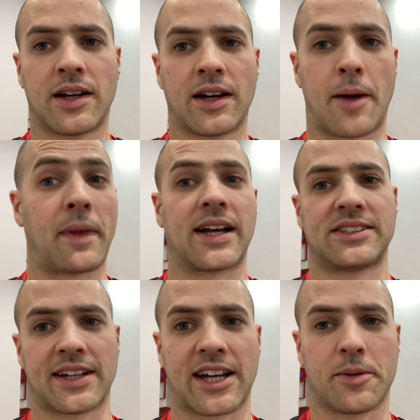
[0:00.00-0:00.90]
I'm not
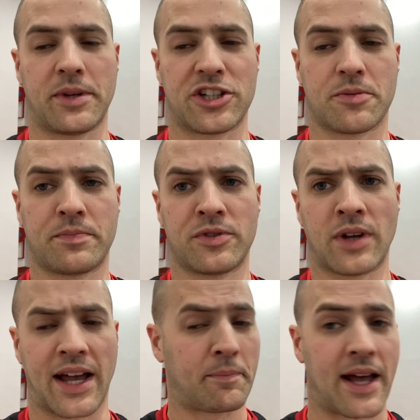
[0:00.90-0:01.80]
saying I could beat
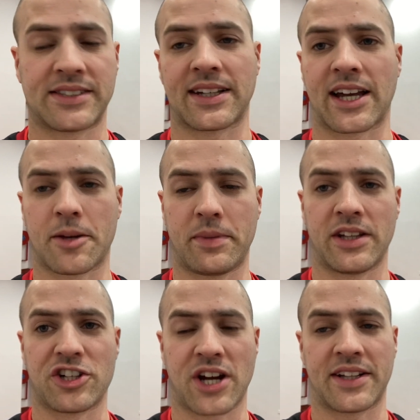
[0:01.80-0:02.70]

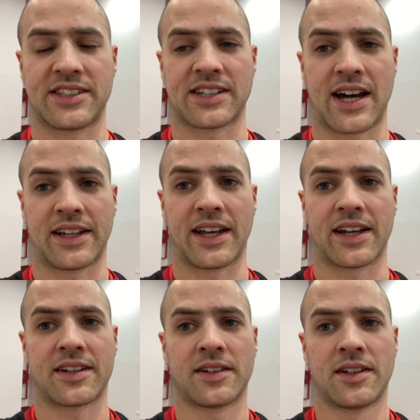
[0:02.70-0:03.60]
the Chinese guy. Like,
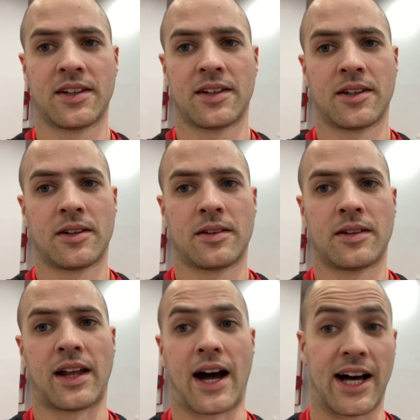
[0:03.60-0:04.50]

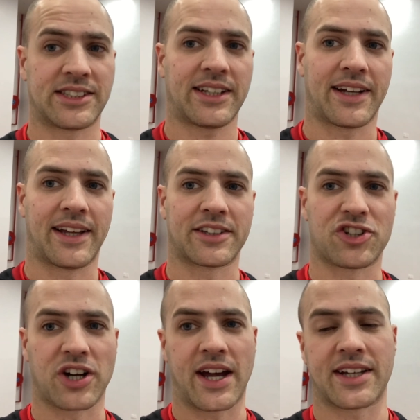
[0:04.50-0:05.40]
honestly, I'd like to
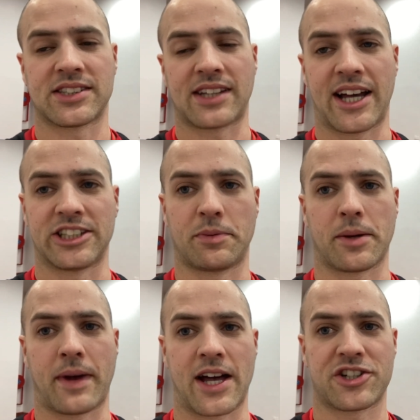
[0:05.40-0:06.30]
try because styles
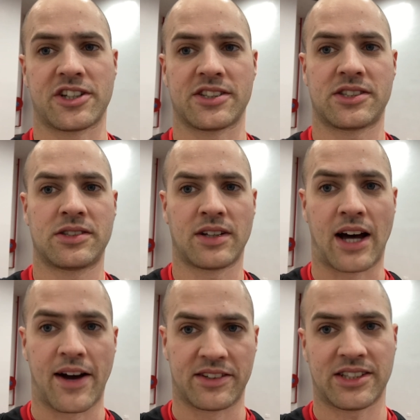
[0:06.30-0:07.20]
make matches.
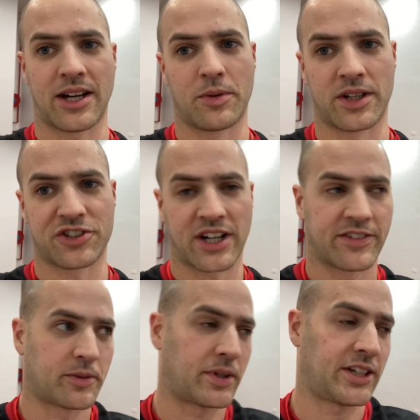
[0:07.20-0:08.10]
Obviously, I want to try
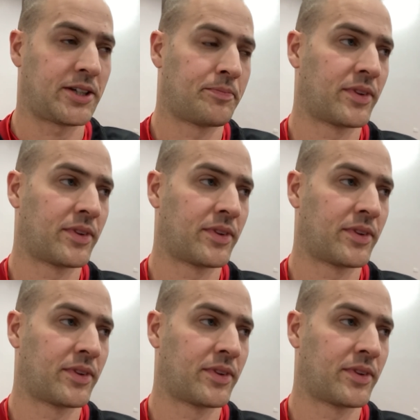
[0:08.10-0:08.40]
everybody.